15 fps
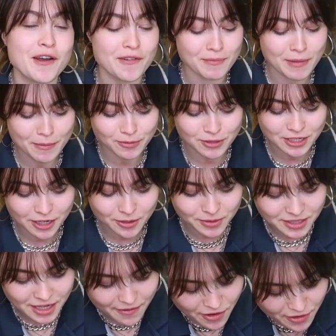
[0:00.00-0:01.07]
having maple syrup
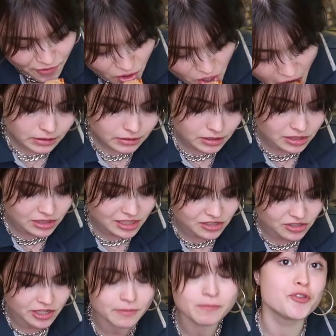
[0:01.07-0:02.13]
with savory food. This is
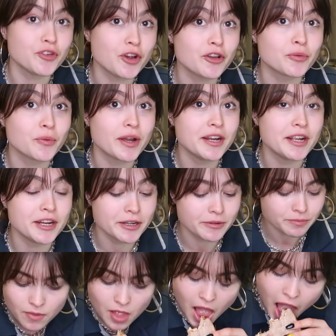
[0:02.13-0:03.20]
literally just what I
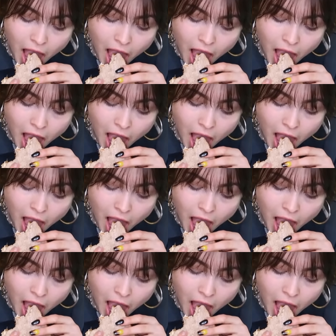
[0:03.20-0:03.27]
needed.